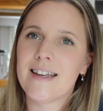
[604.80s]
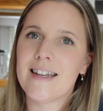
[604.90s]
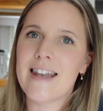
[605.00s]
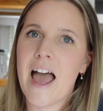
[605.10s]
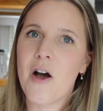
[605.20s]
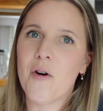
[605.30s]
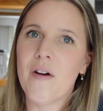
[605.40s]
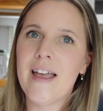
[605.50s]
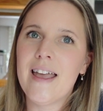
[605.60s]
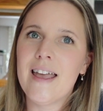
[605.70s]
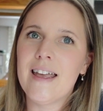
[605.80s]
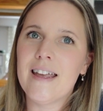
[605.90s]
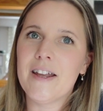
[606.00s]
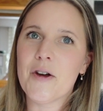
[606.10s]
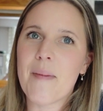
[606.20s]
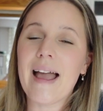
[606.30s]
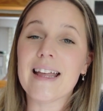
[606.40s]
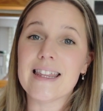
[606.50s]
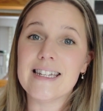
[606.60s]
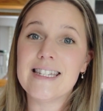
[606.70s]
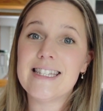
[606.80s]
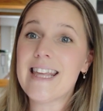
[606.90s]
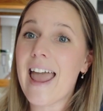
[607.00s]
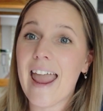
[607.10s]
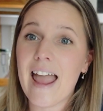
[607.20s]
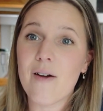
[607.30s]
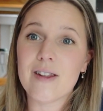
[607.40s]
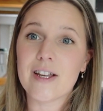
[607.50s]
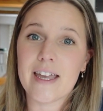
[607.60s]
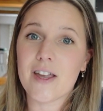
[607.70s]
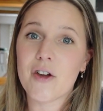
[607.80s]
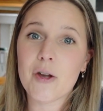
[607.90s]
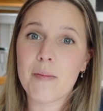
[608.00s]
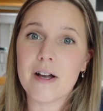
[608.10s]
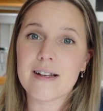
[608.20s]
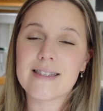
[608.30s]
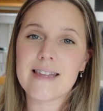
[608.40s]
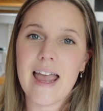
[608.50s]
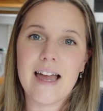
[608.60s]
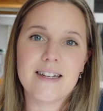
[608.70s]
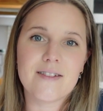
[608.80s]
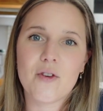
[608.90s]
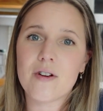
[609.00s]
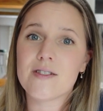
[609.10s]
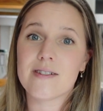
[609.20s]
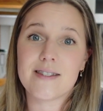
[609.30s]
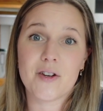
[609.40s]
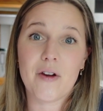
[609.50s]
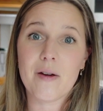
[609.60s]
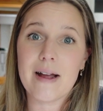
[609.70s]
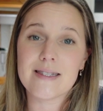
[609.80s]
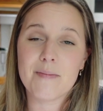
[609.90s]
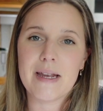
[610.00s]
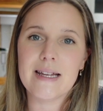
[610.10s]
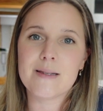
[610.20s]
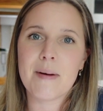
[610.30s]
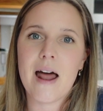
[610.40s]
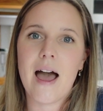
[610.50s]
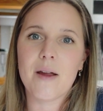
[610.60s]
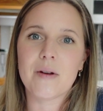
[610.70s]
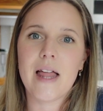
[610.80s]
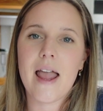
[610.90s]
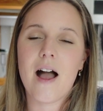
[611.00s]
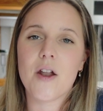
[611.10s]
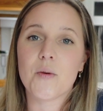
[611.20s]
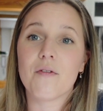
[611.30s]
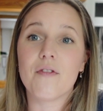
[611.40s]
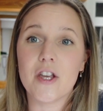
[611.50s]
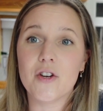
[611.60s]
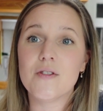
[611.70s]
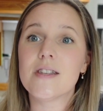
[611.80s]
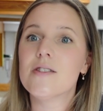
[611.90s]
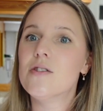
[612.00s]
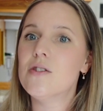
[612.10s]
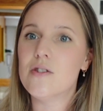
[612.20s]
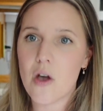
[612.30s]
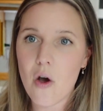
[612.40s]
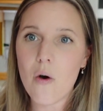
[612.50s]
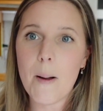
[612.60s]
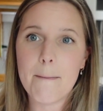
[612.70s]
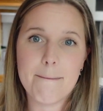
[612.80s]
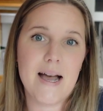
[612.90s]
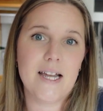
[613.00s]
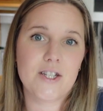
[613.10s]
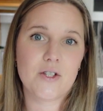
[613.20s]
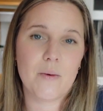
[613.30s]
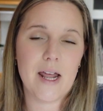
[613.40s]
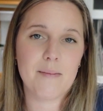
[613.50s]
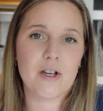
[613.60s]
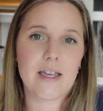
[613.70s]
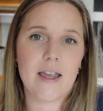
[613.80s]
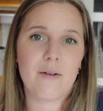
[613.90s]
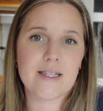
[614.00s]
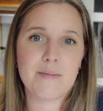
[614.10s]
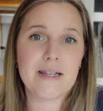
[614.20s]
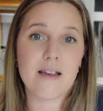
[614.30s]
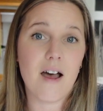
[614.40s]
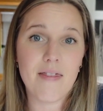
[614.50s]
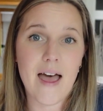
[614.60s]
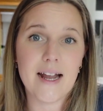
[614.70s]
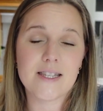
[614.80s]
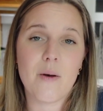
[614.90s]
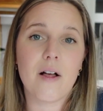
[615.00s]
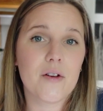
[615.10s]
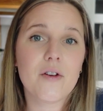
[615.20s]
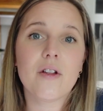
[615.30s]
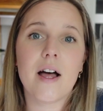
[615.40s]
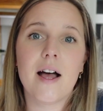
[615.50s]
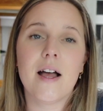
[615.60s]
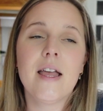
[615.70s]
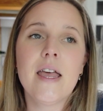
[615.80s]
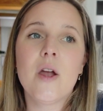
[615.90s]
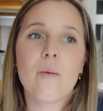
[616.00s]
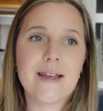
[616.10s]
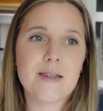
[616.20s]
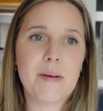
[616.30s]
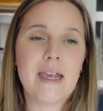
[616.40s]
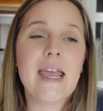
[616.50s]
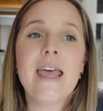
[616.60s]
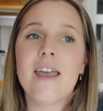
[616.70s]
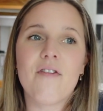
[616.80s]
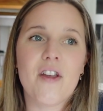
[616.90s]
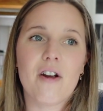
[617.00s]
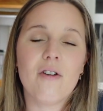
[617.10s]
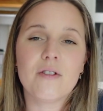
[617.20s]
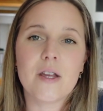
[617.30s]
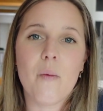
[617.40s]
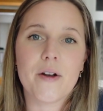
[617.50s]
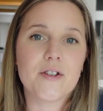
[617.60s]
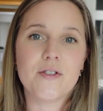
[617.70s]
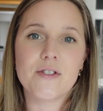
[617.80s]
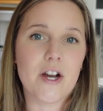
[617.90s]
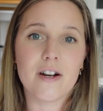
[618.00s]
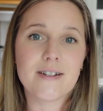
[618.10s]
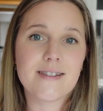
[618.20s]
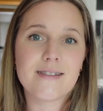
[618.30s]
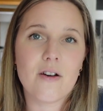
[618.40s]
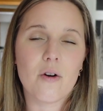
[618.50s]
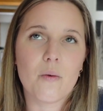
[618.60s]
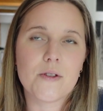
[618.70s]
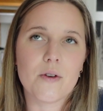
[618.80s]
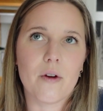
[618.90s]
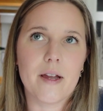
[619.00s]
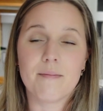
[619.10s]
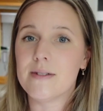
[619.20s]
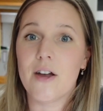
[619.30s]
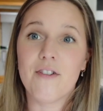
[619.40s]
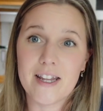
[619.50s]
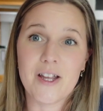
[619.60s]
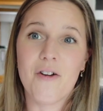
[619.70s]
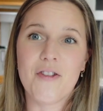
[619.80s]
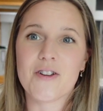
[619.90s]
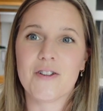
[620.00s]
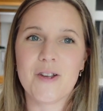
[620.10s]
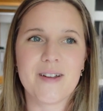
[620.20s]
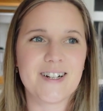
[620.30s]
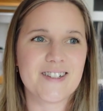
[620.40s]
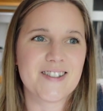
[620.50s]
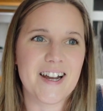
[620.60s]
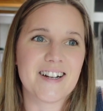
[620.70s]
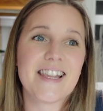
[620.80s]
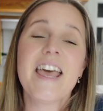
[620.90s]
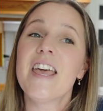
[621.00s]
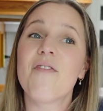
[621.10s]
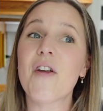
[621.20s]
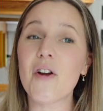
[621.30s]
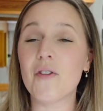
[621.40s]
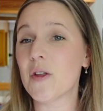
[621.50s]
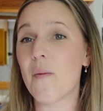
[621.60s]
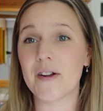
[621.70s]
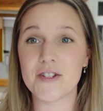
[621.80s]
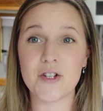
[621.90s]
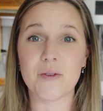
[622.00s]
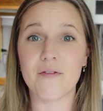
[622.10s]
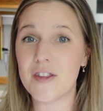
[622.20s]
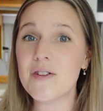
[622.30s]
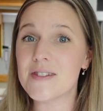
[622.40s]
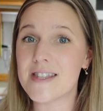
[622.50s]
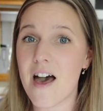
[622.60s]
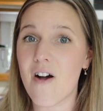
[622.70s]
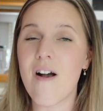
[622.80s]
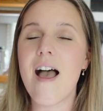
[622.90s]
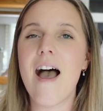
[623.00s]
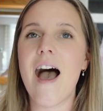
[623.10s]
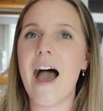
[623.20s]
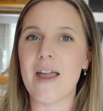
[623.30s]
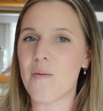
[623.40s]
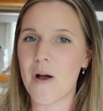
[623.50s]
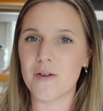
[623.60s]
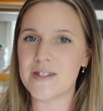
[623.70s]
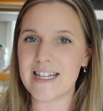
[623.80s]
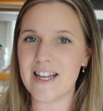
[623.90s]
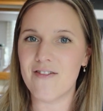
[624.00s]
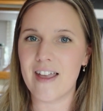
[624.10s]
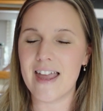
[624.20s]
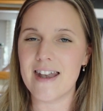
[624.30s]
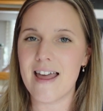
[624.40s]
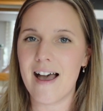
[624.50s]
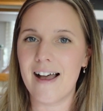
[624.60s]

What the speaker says: Now, you know, back in the day, I would look at cookbooks and of course there's lots of great recipes, but I rely on reviews so much when I'm looking at recipes online. So I'll Google a recipe. If there are only 1 or 2 stars, or sorry, definitely if there's only 1 or 2 stars, if there are only 1 or 2 reviews though, I won't even